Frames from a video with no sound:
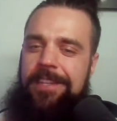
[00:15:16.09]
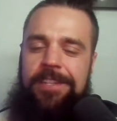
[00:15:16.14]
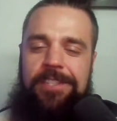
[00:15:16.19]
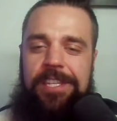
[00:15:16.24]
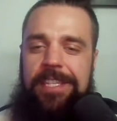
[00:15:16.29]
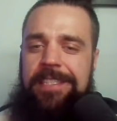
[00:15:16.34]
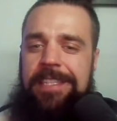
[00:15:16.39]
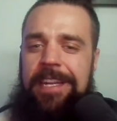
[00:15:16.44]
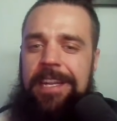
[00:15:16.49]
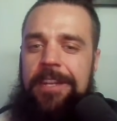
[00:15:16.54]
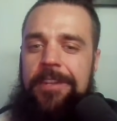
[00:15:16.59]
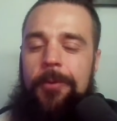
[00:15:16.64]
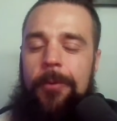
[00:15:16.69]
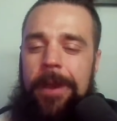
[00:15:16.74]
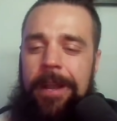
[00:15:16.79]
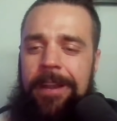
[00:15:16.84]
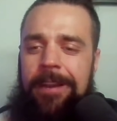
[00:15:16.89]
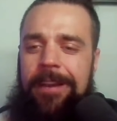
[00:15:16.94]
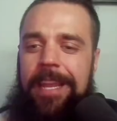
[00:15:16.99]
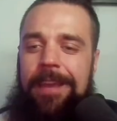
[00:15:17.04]
just did a
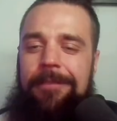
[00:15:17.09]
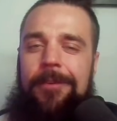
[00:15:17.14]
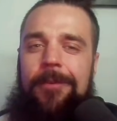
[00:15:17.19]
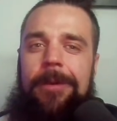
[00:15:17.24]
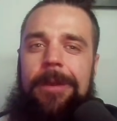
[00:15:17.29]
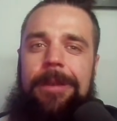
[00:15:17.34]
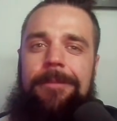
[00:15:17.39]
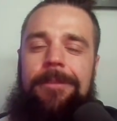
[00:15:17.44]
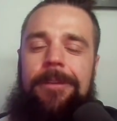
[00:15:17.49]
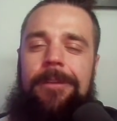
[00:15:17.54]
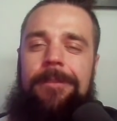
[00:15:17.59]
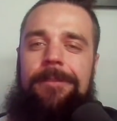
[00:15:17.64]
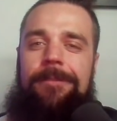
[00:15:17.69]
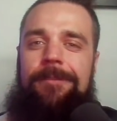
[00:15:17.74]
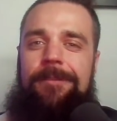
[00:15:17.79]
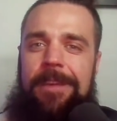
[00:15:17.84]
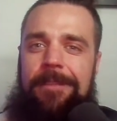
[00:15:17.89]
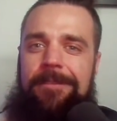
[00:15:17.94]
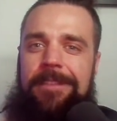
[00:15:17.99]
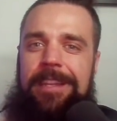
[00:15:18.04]
Twitter giveaway for
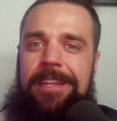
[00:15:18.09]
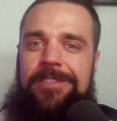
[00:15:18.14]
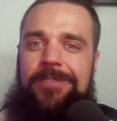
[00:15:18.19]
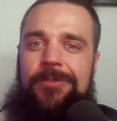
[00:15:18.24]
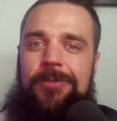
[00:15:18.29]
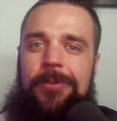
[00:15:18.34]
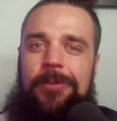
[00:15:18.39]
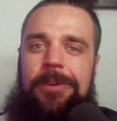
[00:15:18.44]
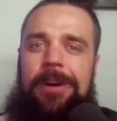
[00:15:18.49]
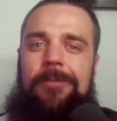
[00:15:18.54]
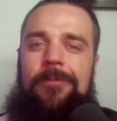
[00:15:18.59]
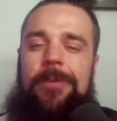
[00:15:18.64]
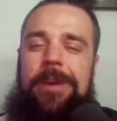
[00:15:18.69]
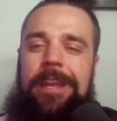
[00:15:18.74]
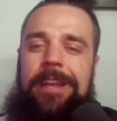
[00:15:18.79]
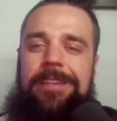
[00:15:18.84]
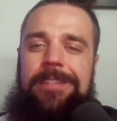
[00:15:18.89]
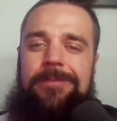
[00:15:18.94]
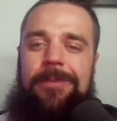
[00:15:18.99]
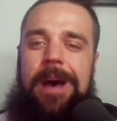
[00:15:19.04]
50 Jewel winners